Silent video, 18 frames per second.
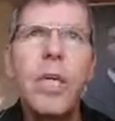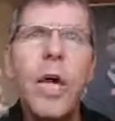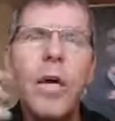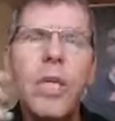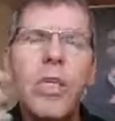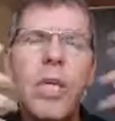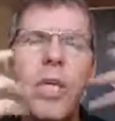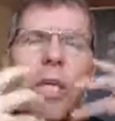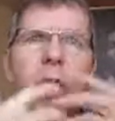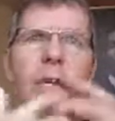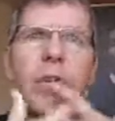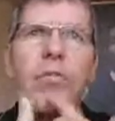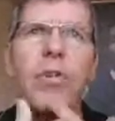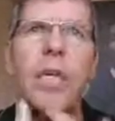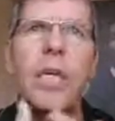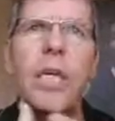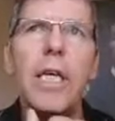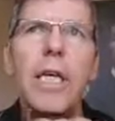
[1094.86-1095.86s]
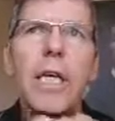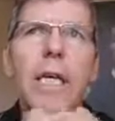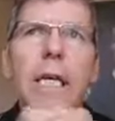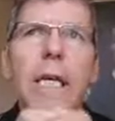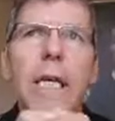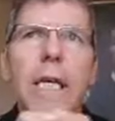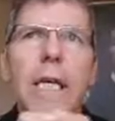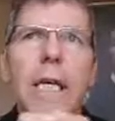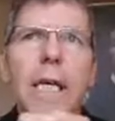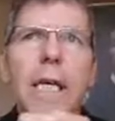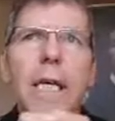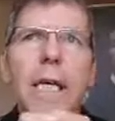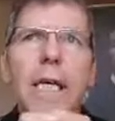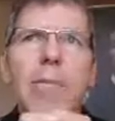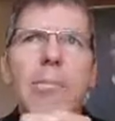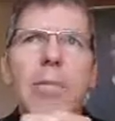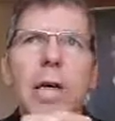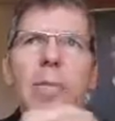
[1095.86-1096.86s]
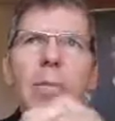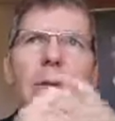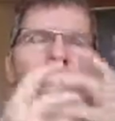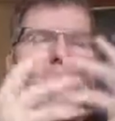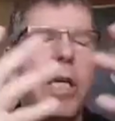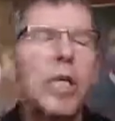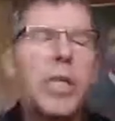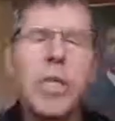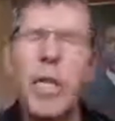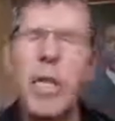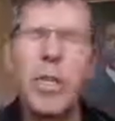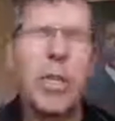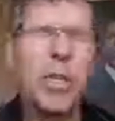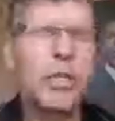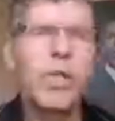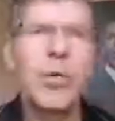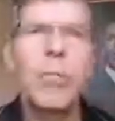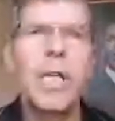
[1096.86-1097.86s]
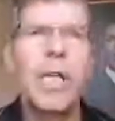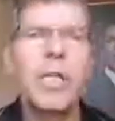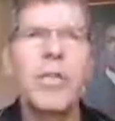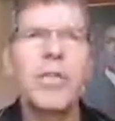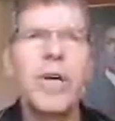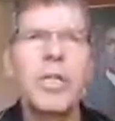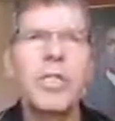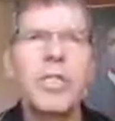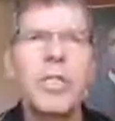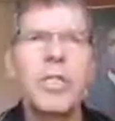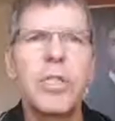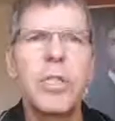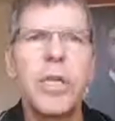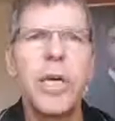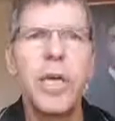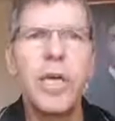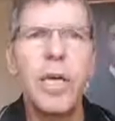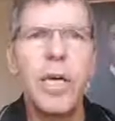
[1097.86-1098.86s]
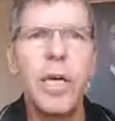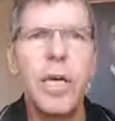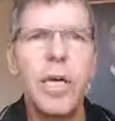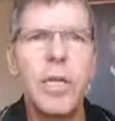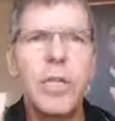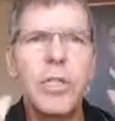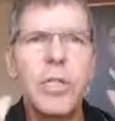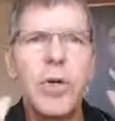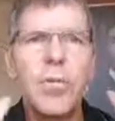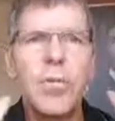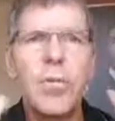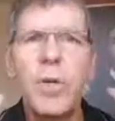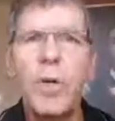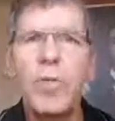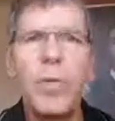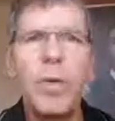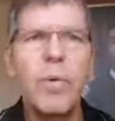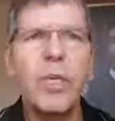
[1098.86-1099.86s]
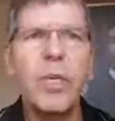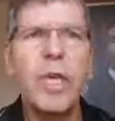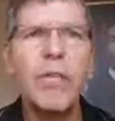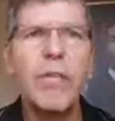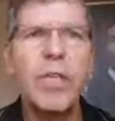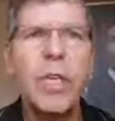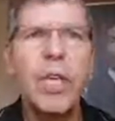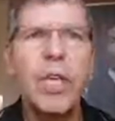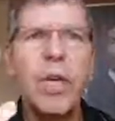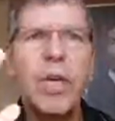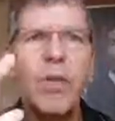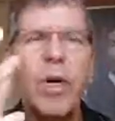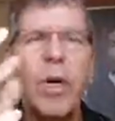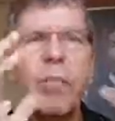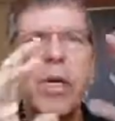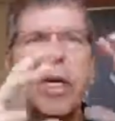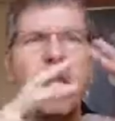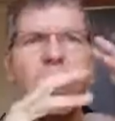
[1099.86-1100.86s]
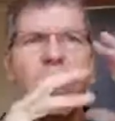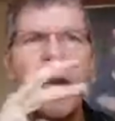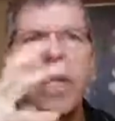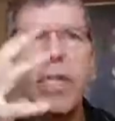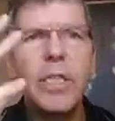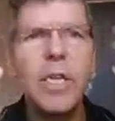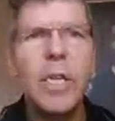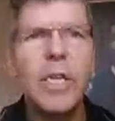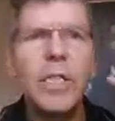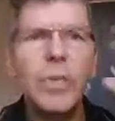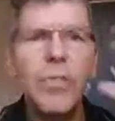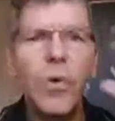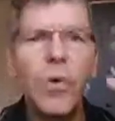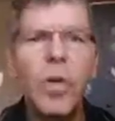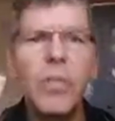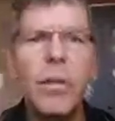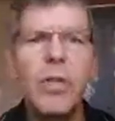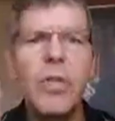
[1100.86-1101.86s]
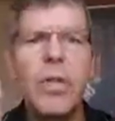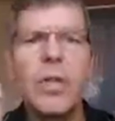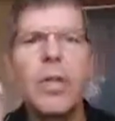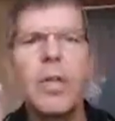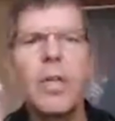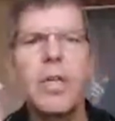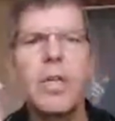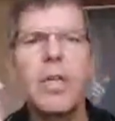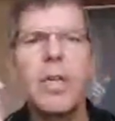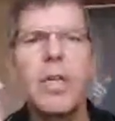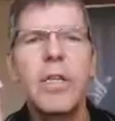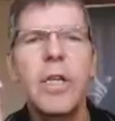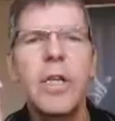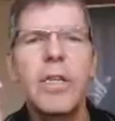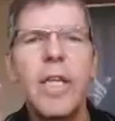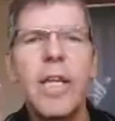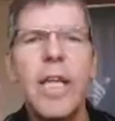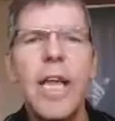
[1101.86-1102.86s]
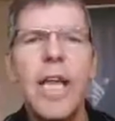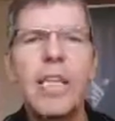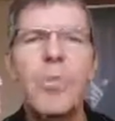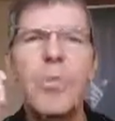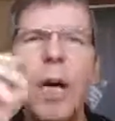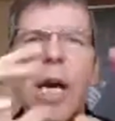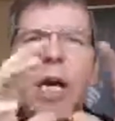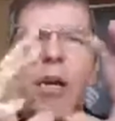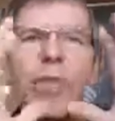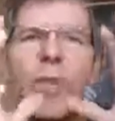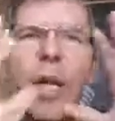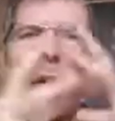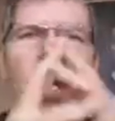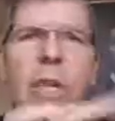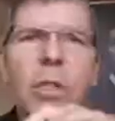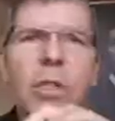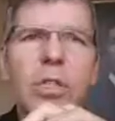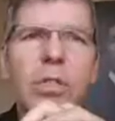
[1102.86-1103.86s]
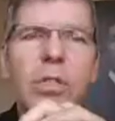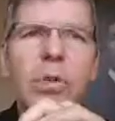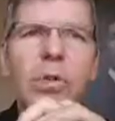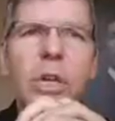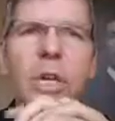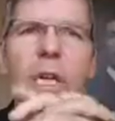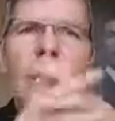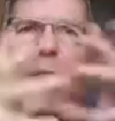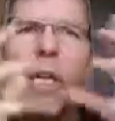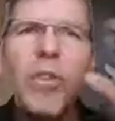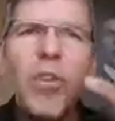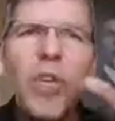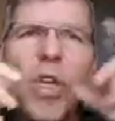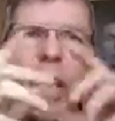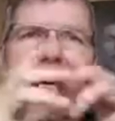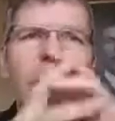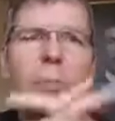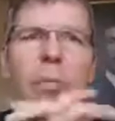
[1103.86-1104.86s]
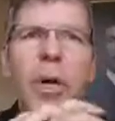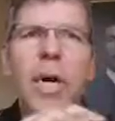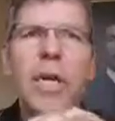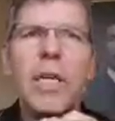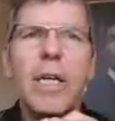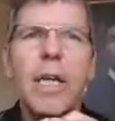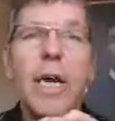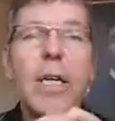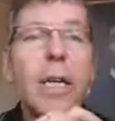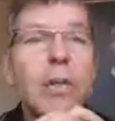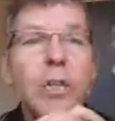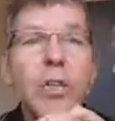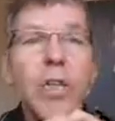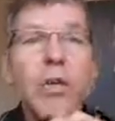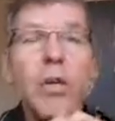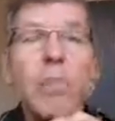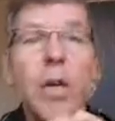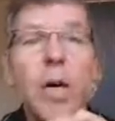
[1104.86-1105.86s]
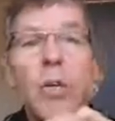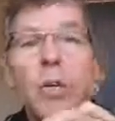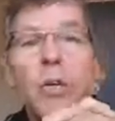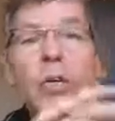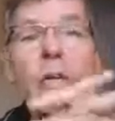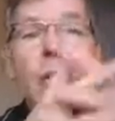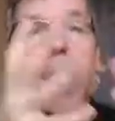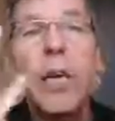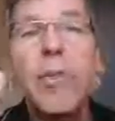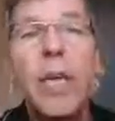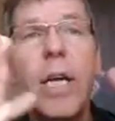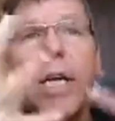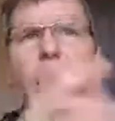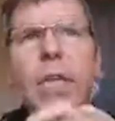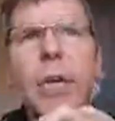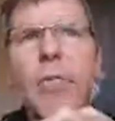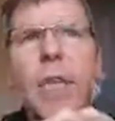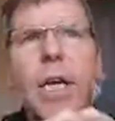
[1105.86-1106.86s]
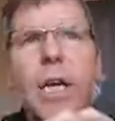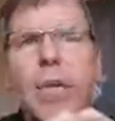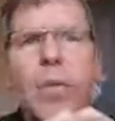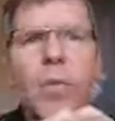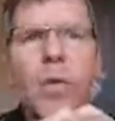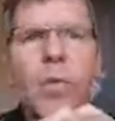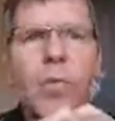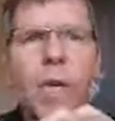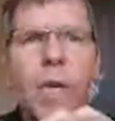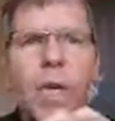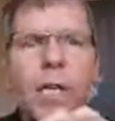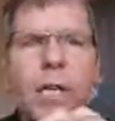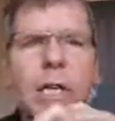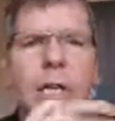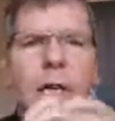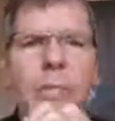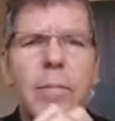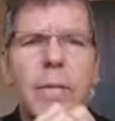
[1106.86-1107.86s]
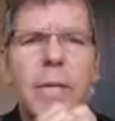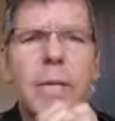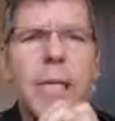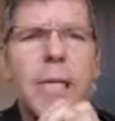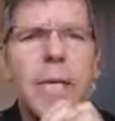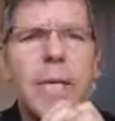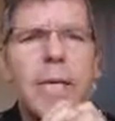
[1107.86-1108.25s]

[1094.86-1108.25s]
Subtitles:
actually really, I mean, he's done so many inventions, and so we will never take that away. But it's more about the next part of that little story, that intriguing part that I never knew about until I read it somewhere. I don't know when I did that, but